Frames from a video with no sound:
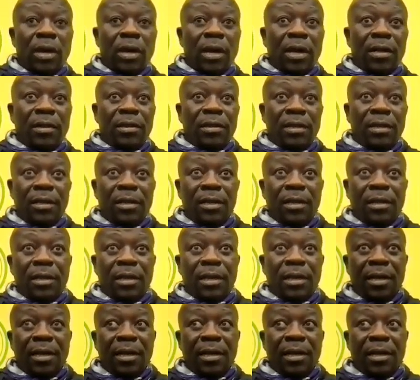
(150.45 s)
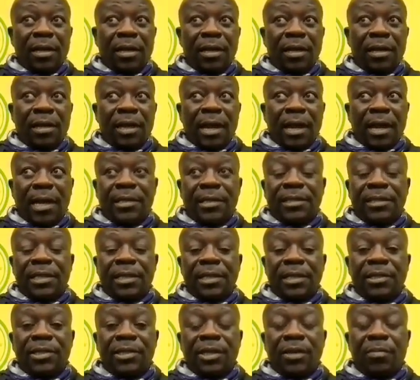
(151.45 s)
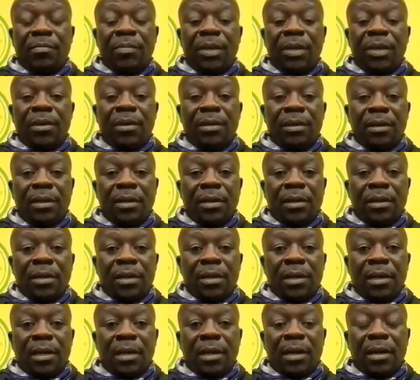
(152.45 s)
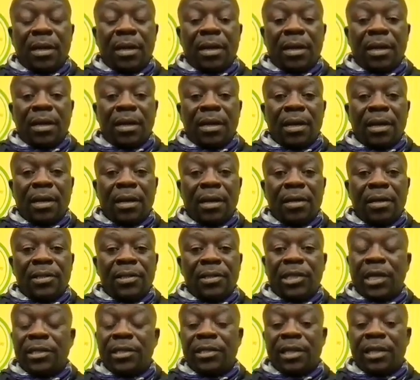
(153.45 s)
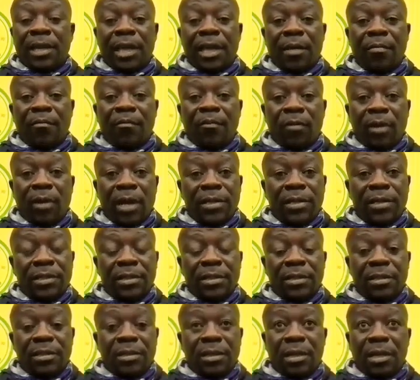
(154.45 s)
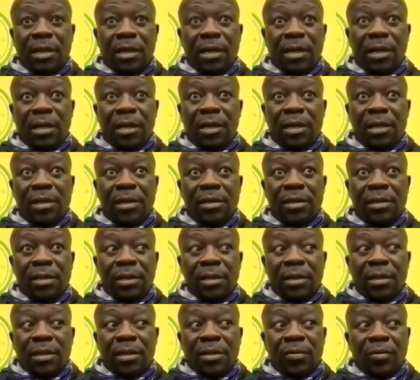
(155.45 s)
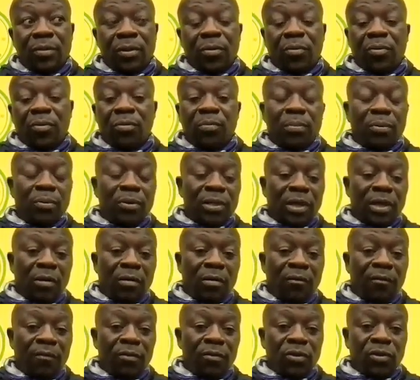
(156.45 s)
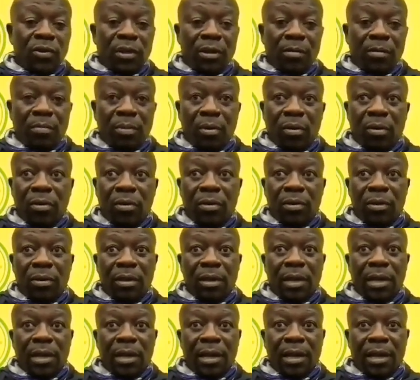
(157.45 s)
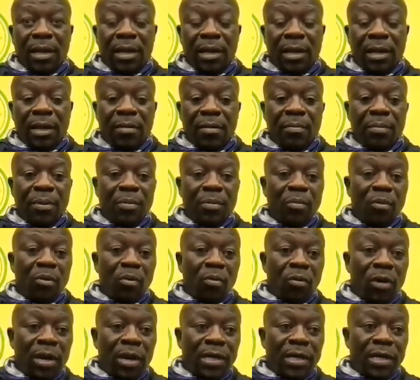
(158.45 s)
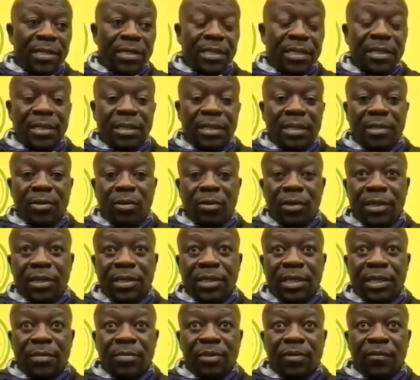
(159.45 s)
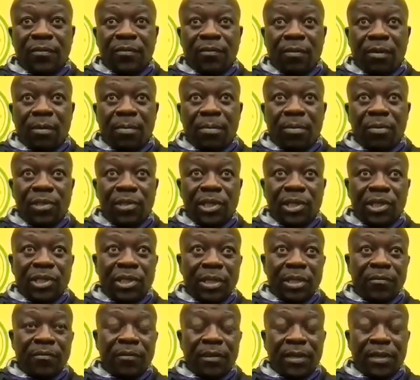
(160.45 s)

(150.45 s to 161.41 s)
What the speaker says: I think, like I said, Jamie changed the game for us. We could put our foot on the ball, a little bit more quality, in terms of our possession.